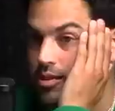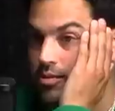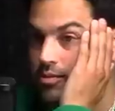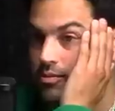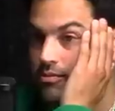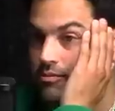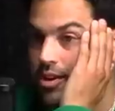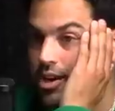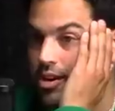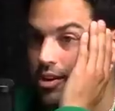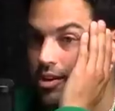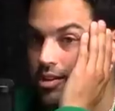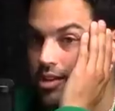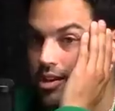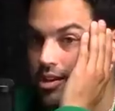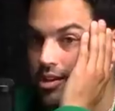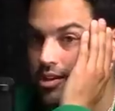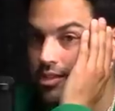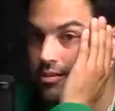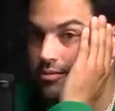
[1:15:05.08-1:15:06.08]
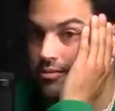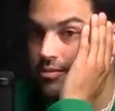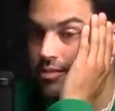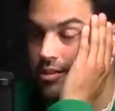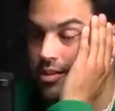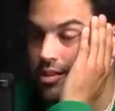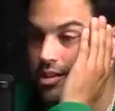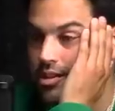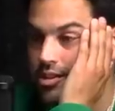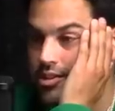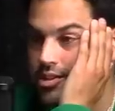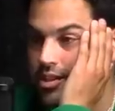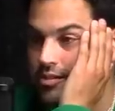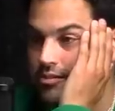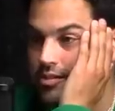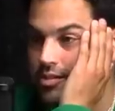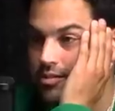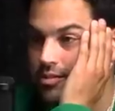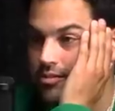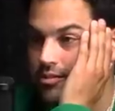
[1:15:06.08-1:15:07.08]
Right. very lucky for the
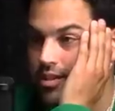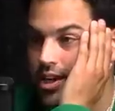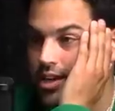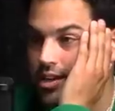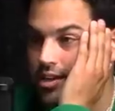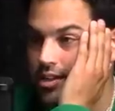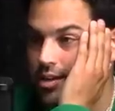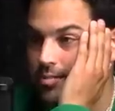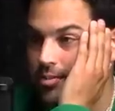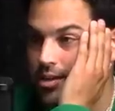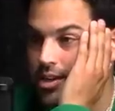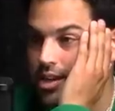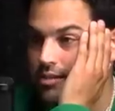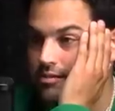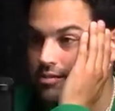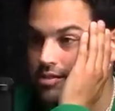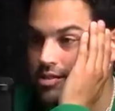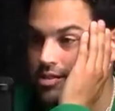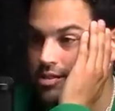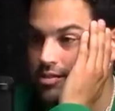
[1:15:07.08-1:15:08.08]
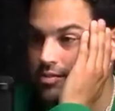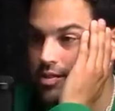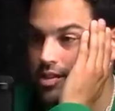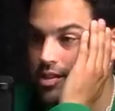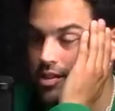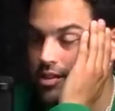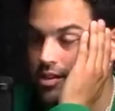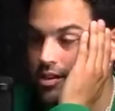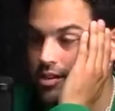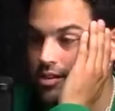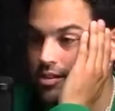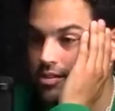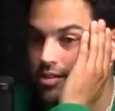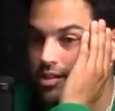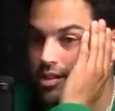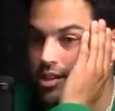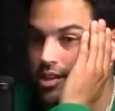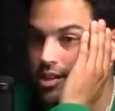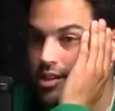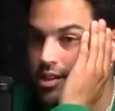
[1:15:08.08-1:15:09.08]
longevity we've had. I mean, obviously, Yeah. we can all
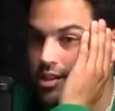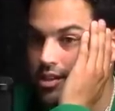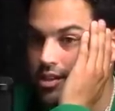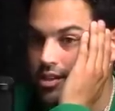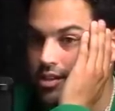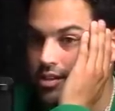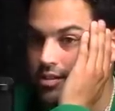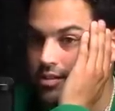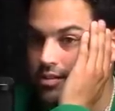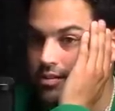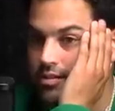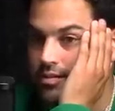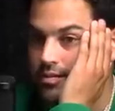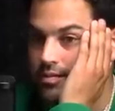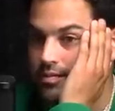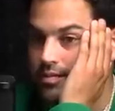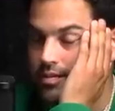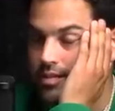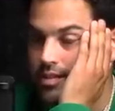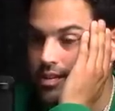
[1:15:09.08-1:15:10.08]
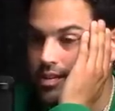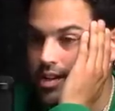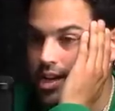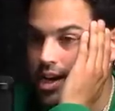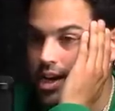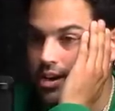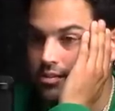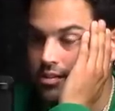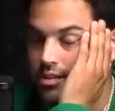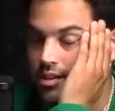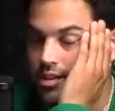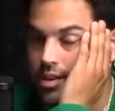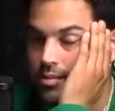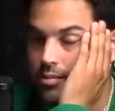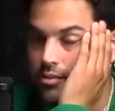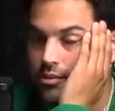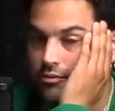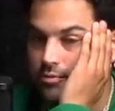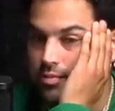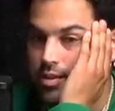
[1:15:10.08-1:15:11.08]
count a
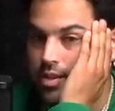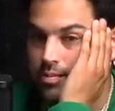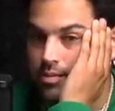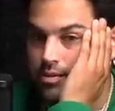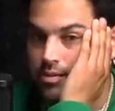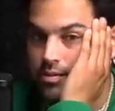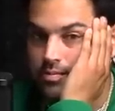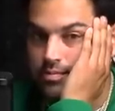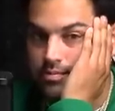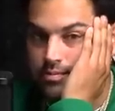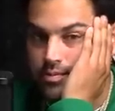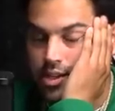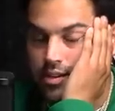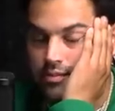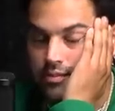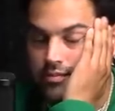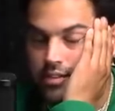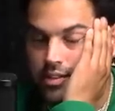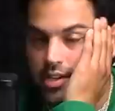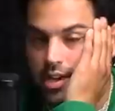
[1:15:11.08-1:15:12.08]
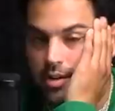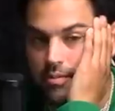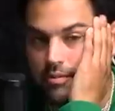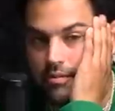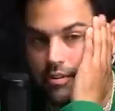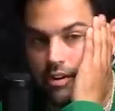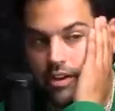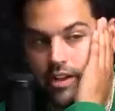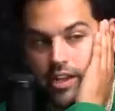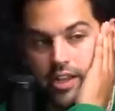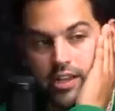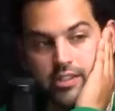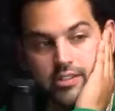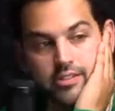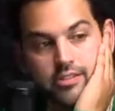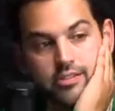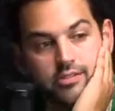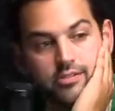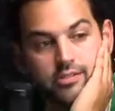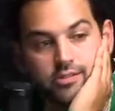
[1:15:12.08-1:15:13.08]
number of people off the top of our
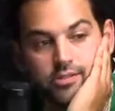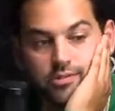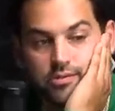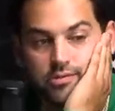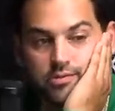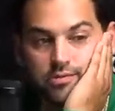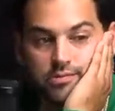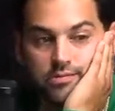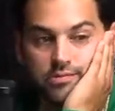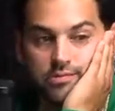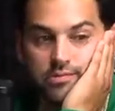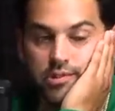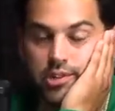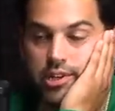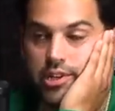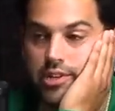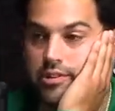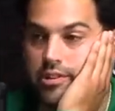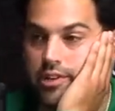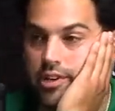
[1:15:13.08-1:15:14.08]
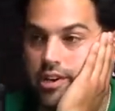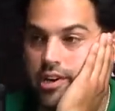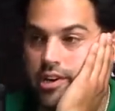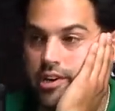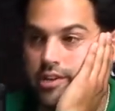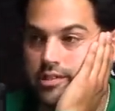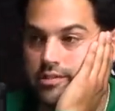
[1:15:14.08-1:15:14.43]
heads who were here and gone.